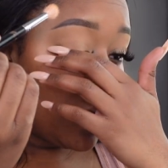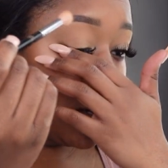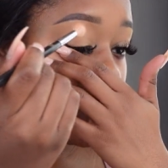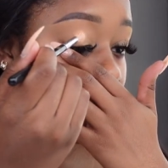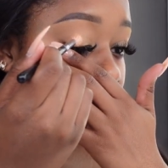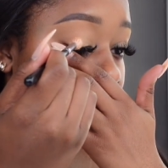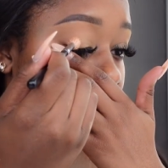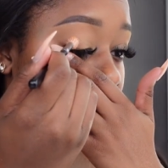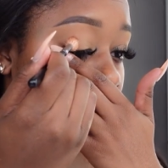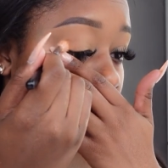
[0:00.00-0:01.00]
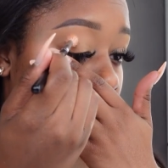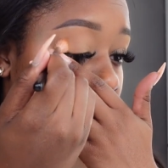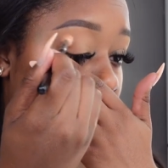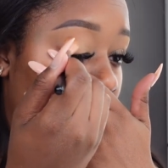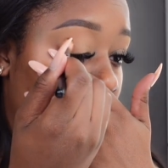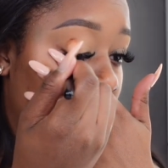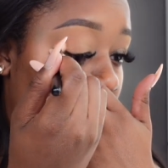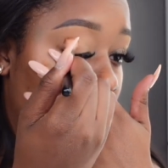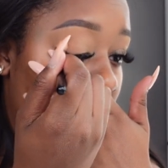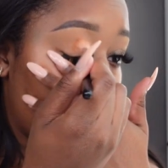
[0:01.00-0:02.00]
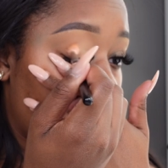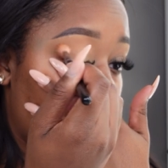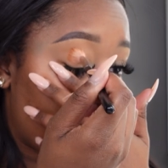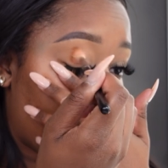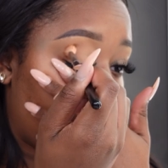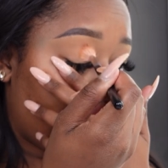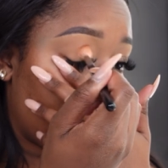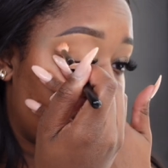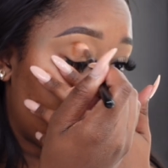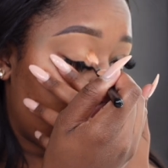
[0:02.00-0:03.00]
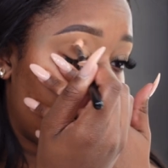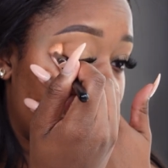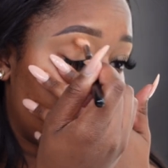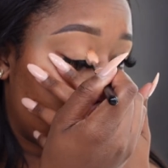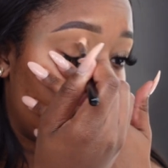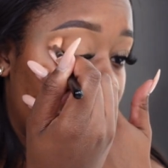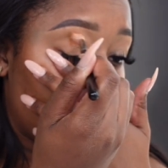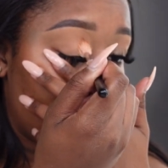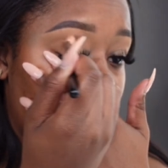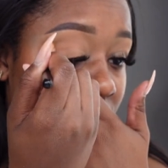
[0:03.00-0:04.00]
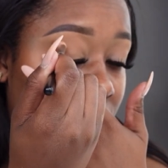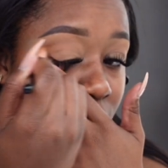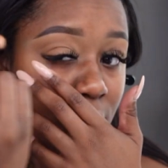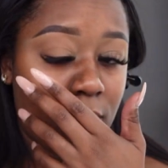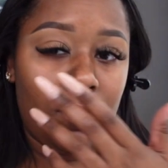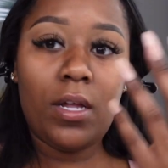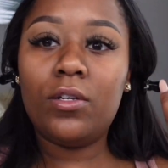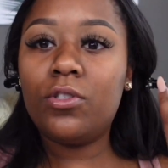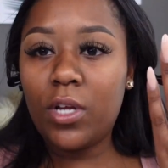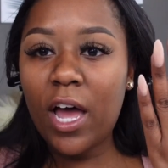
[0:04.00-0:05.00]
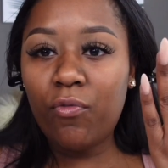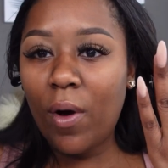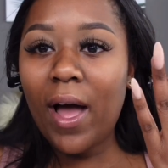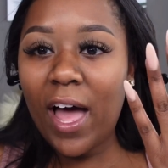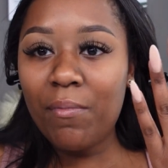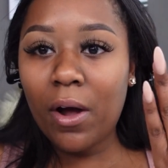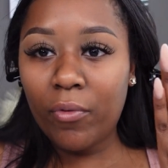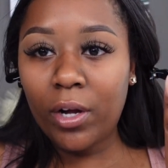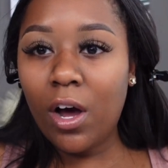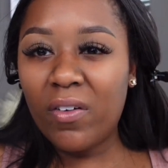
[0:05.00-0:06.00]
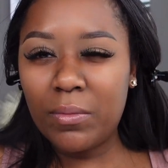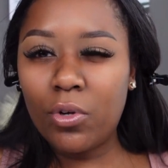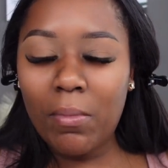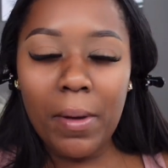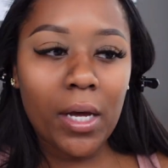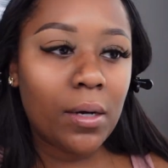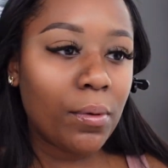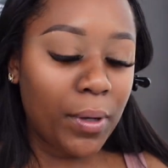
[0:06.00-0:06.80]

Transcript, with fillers: Um, for, so for those of you who don't know, my fiance is, and I say, and F Y I, I have my ring off because I'm doing my makeup.